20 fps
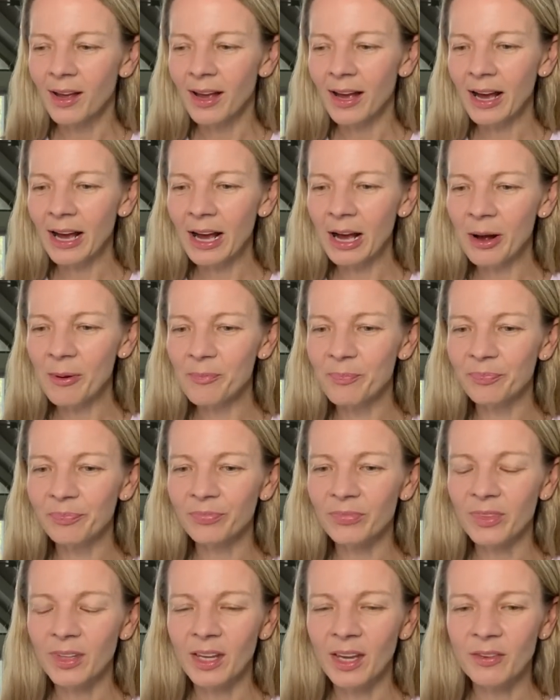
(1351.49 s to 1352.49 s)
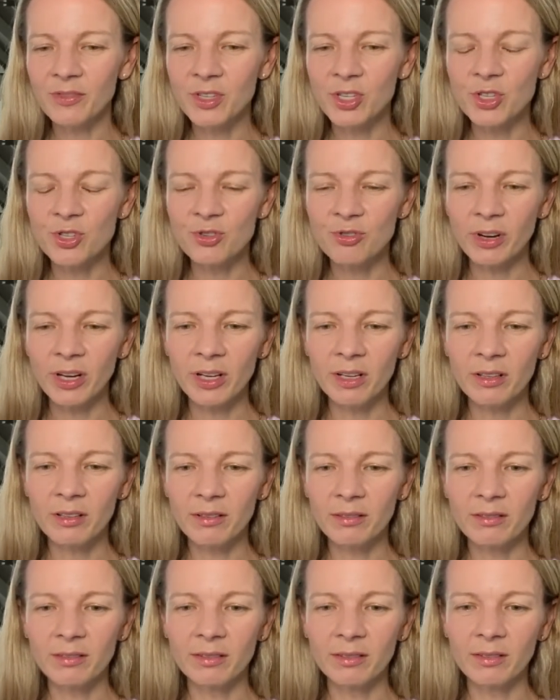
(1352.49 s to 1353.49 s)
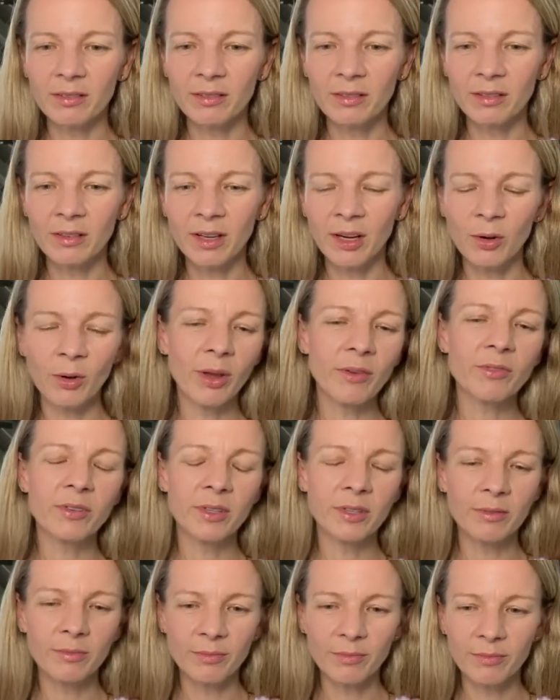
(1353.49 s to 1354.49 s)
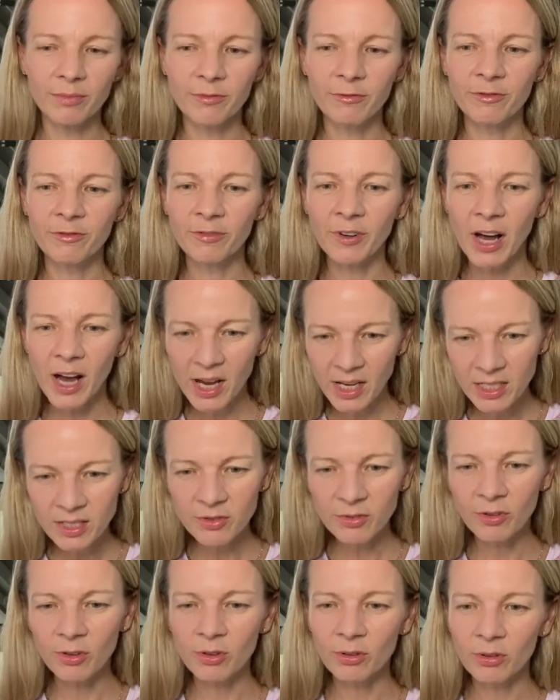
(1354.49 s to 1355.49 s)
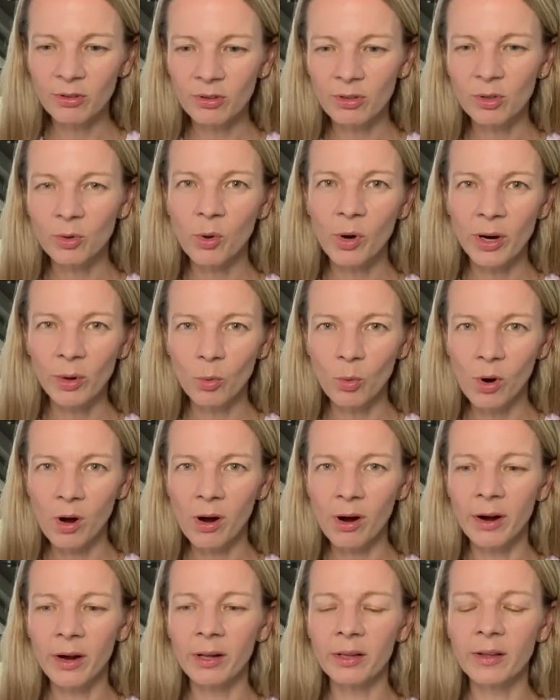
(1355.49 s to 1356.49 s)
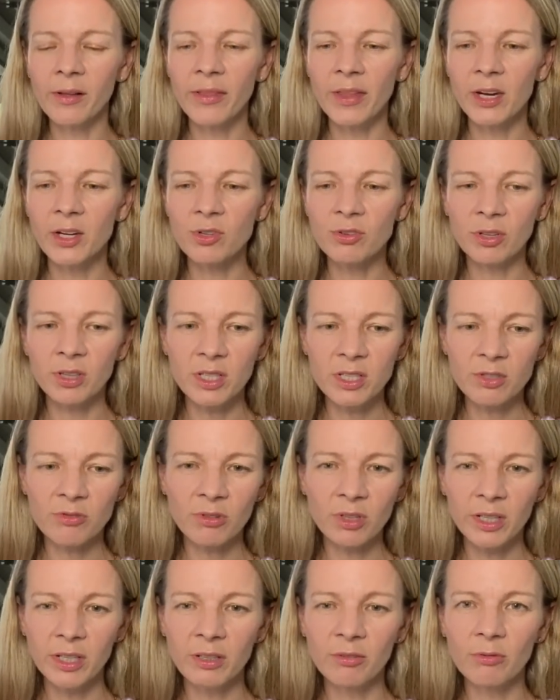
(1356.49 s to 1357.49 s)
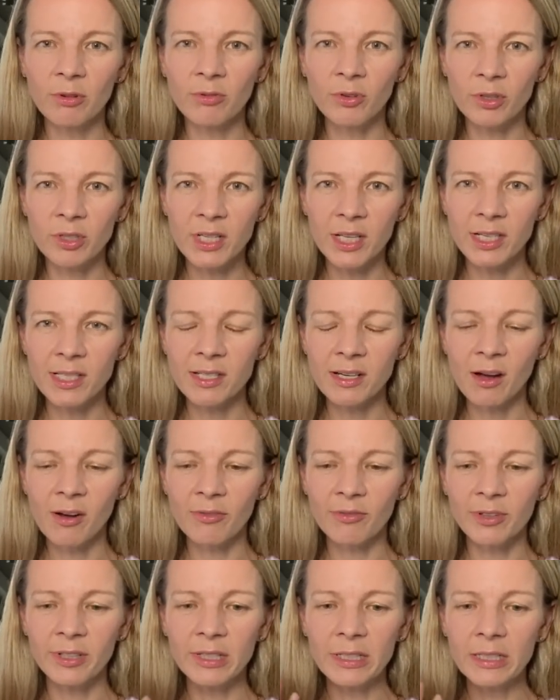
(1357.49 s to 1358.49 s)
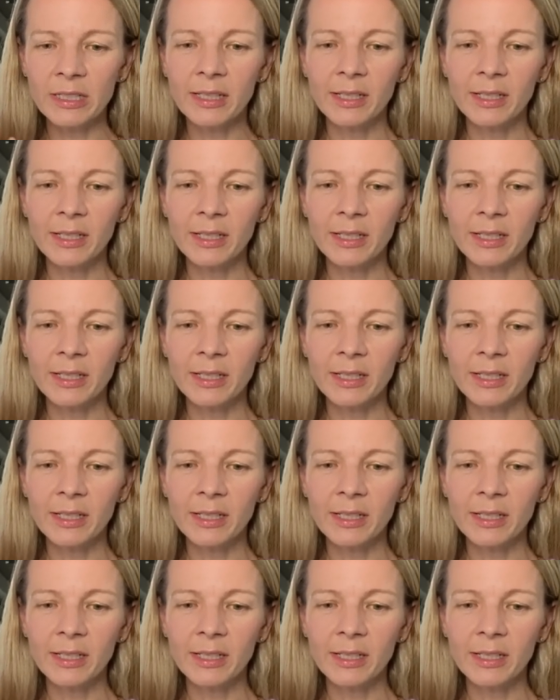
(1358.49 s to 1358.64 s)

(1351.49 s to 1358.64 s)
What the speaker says: You have to drink, you have to fast for quite a while and then drink this really revolting stuff and